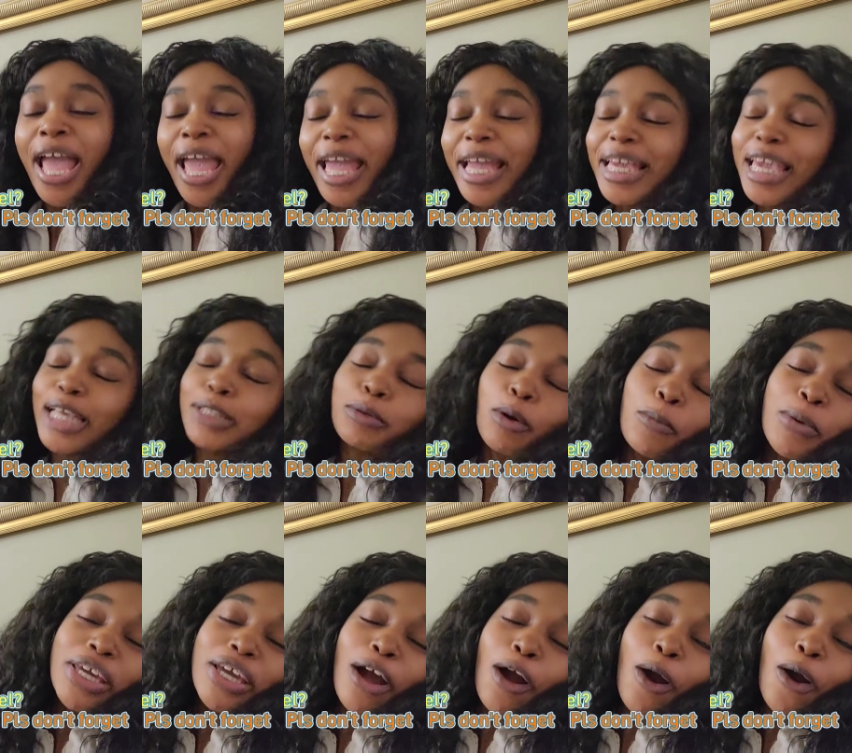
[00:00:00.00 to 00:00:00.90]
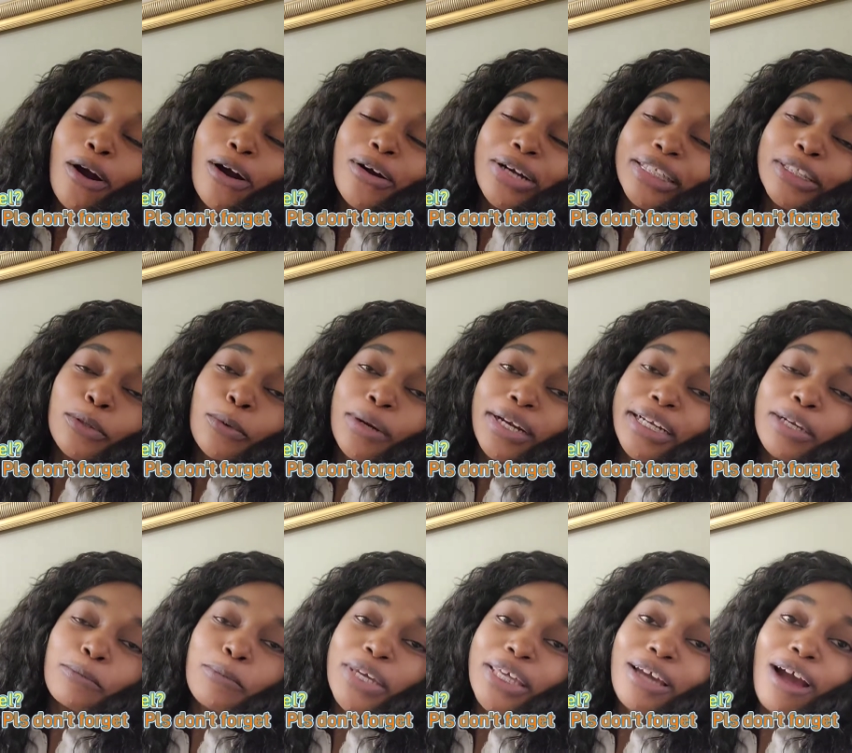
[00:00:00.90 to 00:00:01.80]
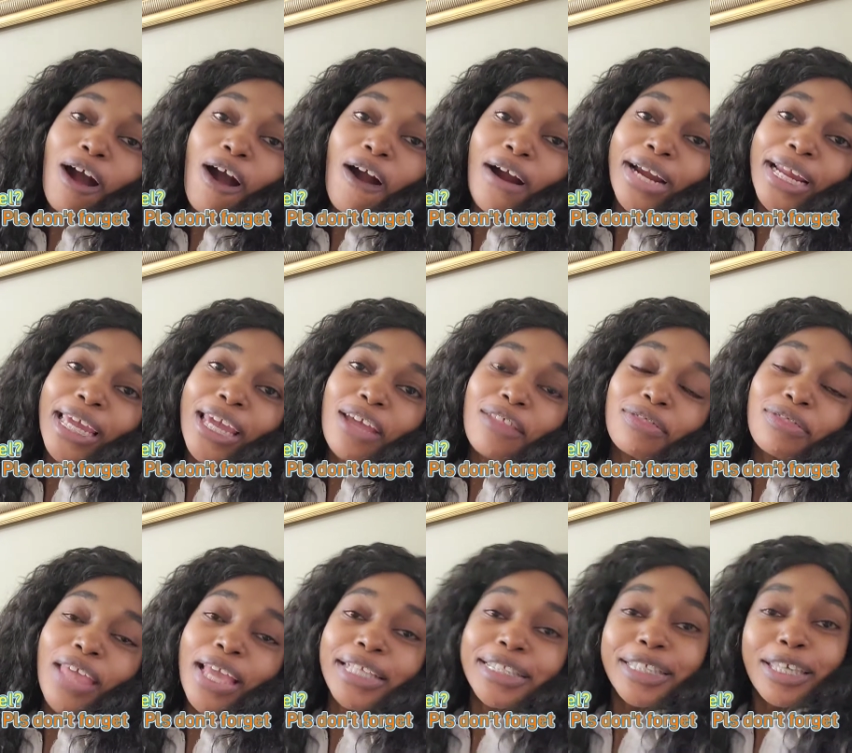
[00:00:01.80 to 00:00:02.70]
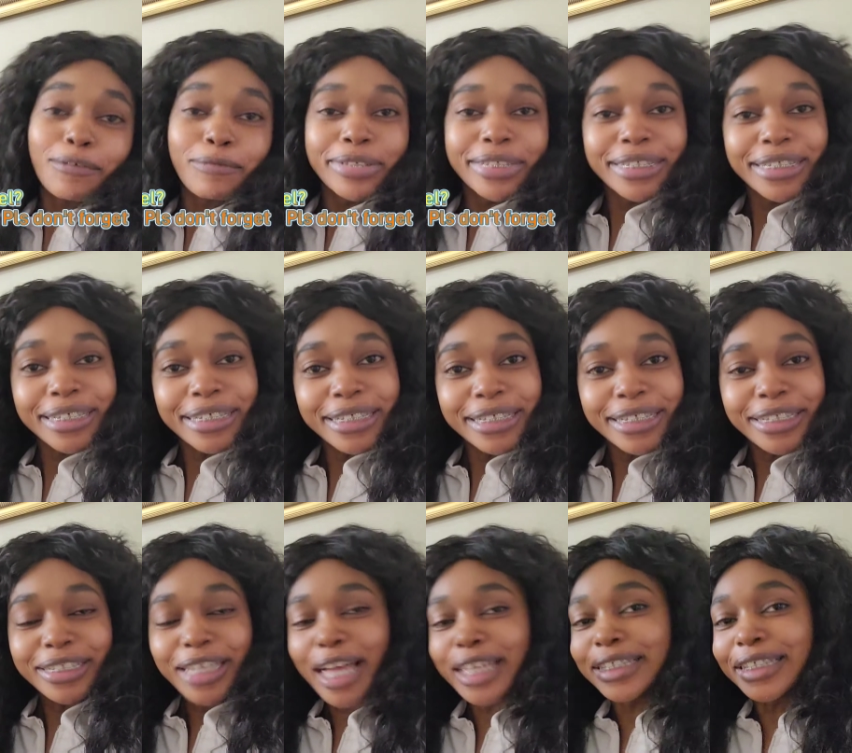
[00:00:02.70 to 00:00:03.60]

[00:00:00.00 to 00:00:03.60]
And guess what? We are during we are in Thanksgiving seasons.